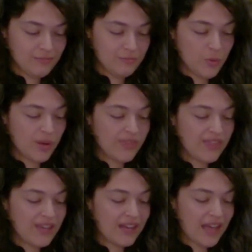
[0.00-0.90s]
but one
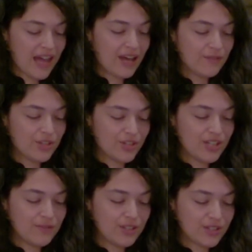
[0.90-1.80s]
thing I have
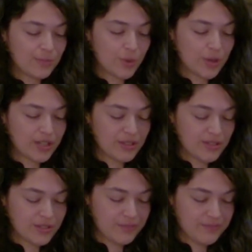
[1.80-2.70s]
achieved is
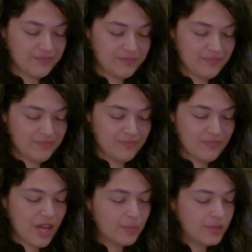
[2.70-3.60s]
important,
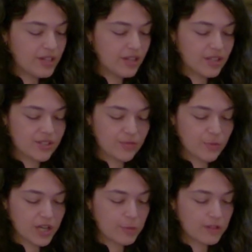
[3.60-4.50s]
not because of
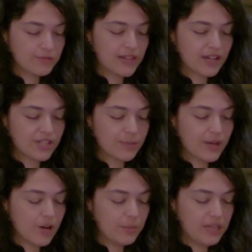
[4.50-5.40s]
what it reflects
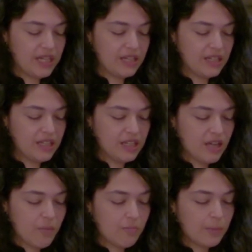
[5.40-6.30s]
about me,
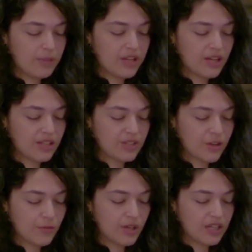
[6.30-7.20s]
but because
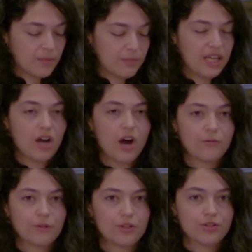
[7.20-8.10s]
of what it may
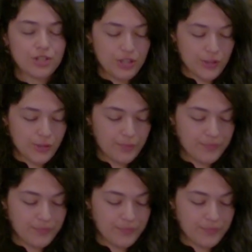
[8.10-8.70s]
offer to you.